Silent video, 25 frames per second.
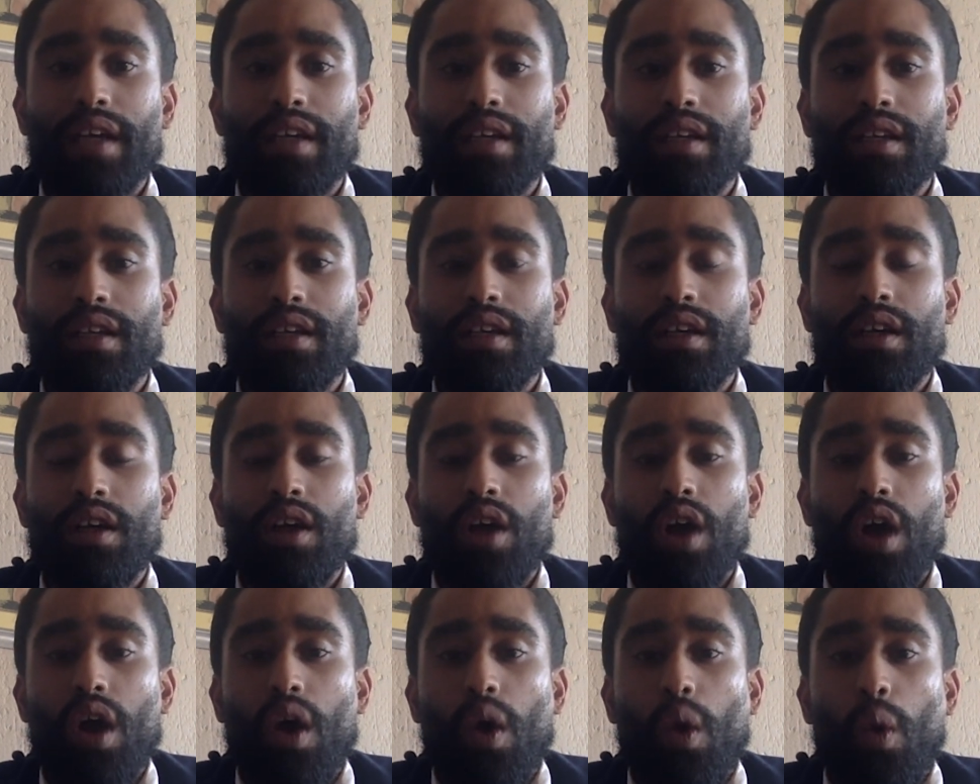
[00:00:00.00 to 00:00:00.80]
and
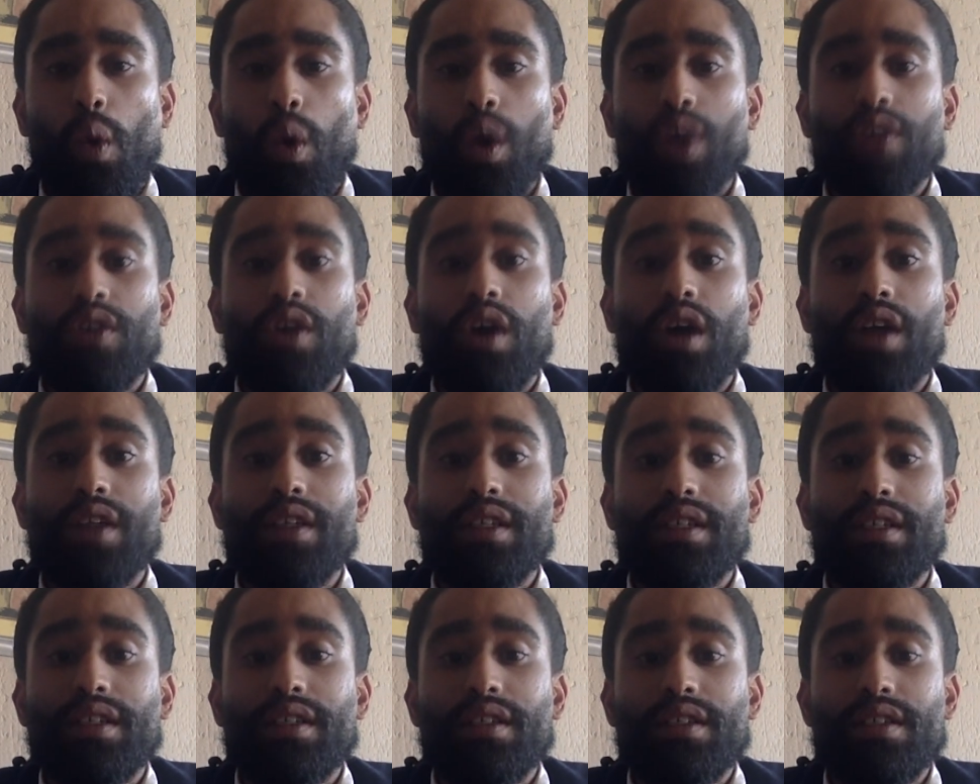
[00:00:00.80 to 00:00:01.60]
that would
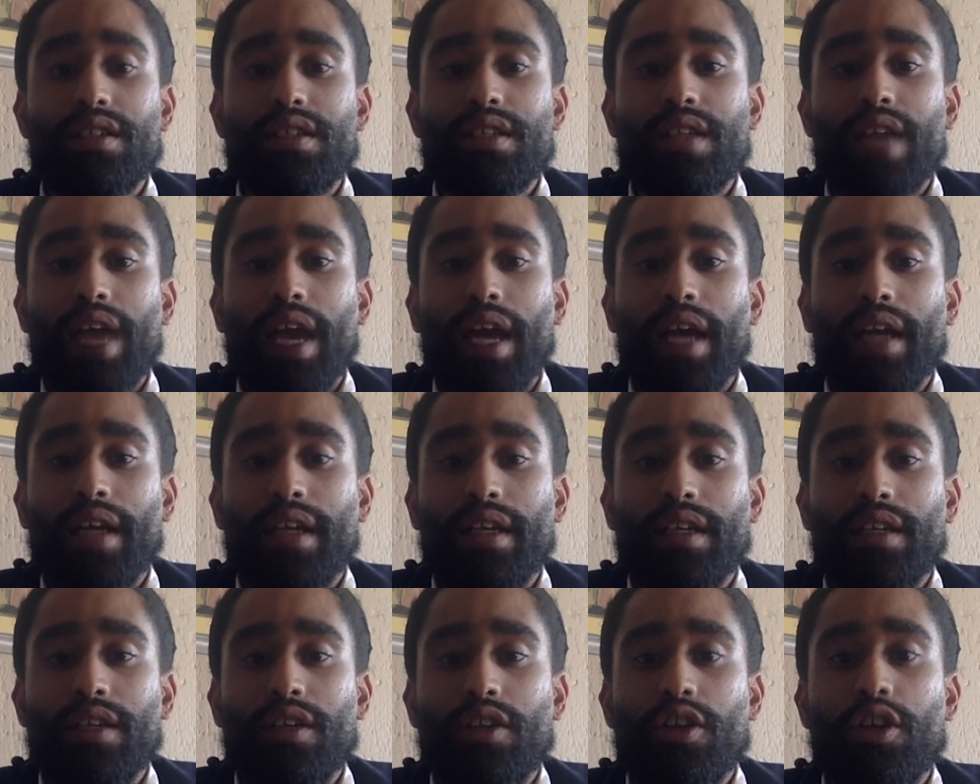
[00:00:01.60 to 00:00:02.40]
also kind
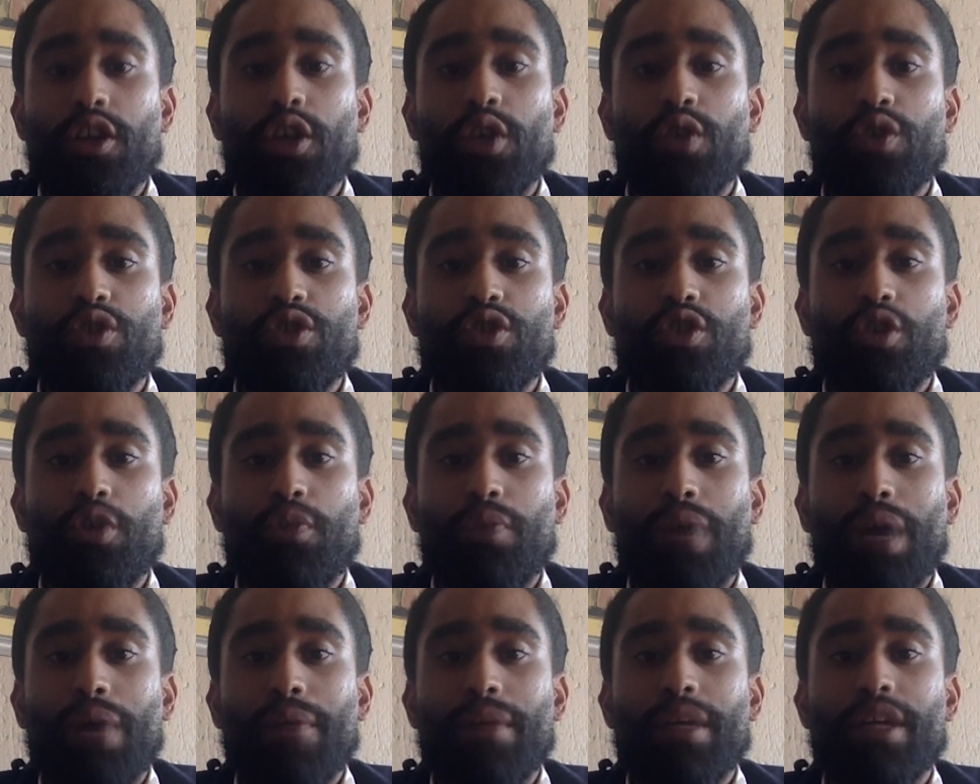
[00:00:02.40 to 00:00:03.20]
of determine the
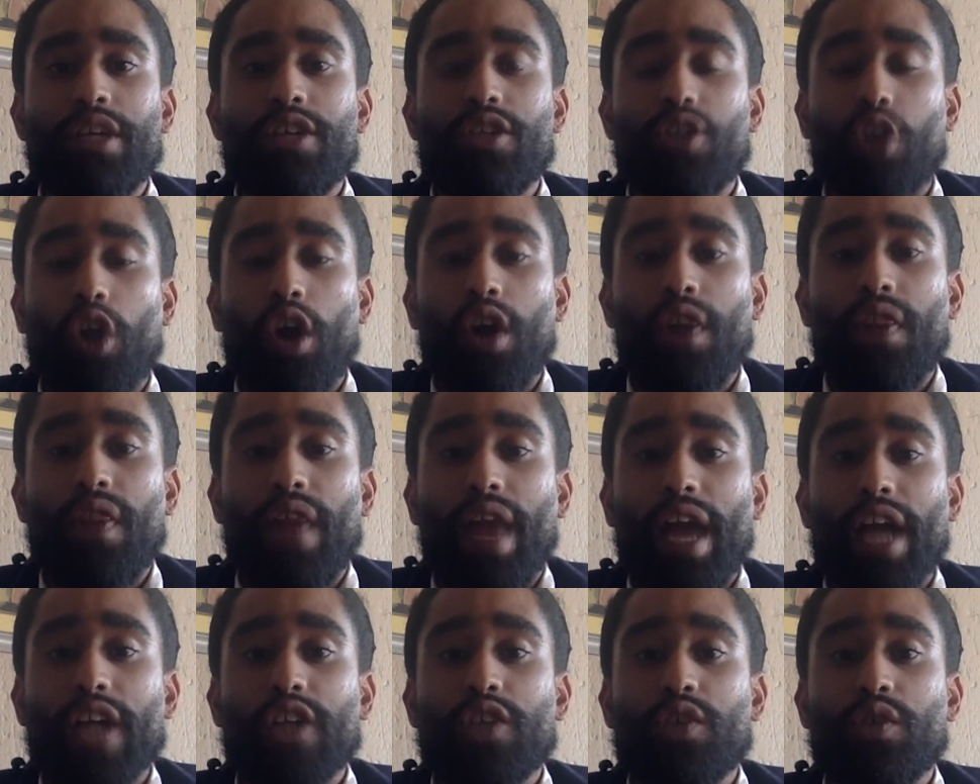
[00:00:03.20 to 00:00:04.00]
content
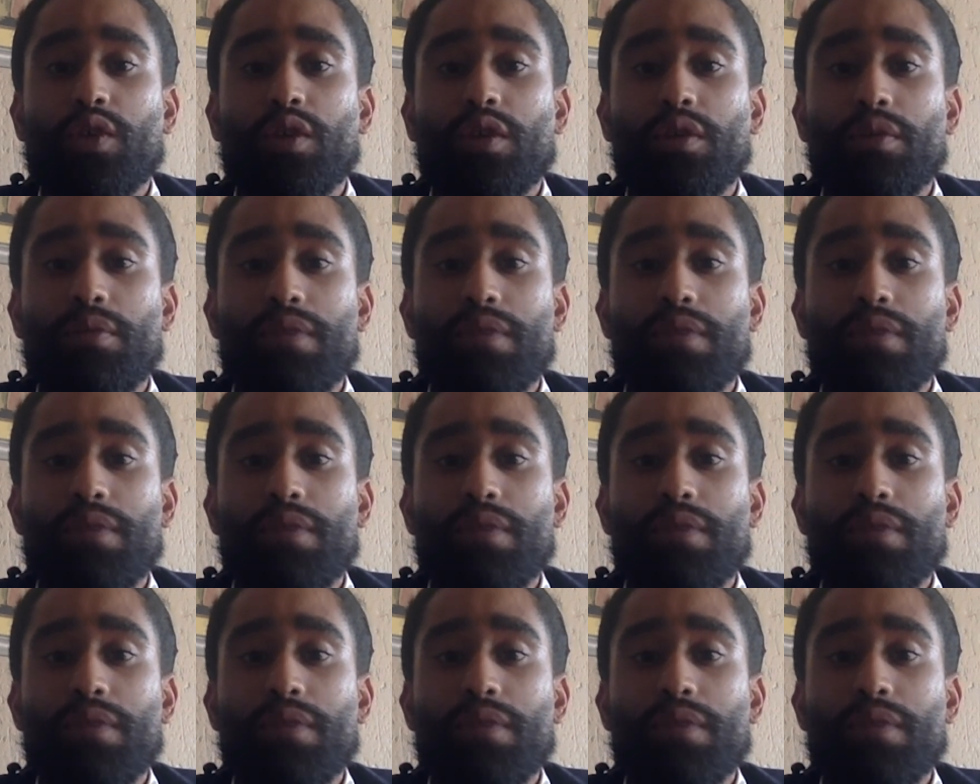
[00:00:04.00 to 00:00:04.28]
and